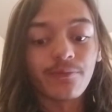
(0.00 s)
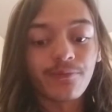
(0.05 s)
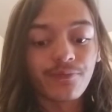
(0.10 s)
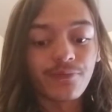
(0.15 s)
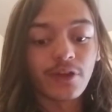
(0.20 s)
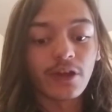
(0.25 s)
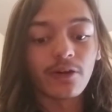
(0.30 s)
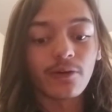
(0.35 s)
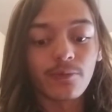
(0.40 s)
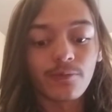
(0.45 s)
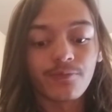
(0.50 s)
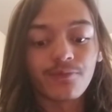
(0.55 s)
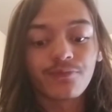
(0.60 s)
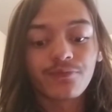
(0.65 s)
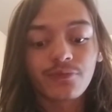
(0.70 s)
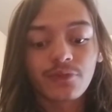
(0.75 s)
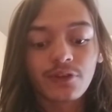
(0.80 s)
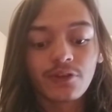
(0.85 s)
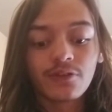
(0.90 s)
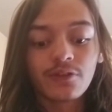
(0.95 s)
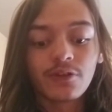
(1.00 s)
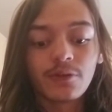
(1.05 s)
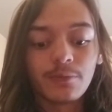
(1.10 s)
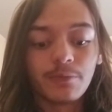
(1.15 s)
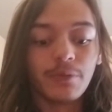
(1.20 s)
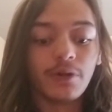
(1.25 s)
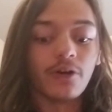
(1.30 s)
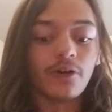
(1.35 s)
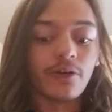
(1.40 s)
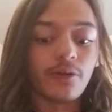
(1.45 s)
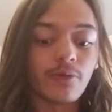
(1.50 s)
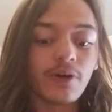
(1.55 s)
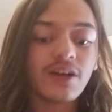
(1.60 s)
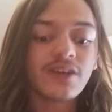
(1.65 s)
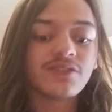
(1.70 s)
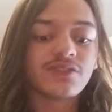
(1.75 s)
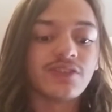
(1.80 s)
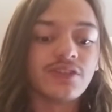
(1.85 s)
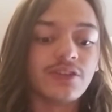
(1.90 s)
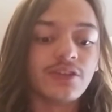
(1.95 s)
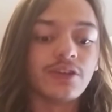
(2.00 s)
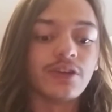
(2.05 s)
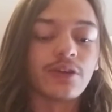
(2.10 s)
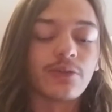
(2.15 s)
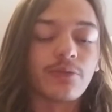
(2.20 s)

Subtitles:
Now, Billy, why is he here?